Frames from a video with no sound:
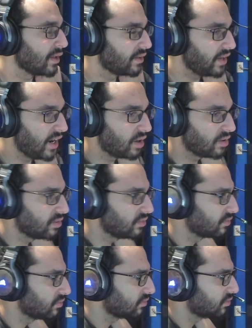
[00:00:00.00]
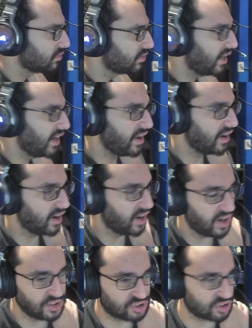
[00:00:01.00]
Now, they
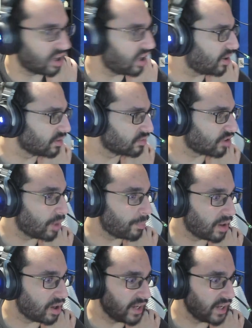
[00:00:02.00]
drop off.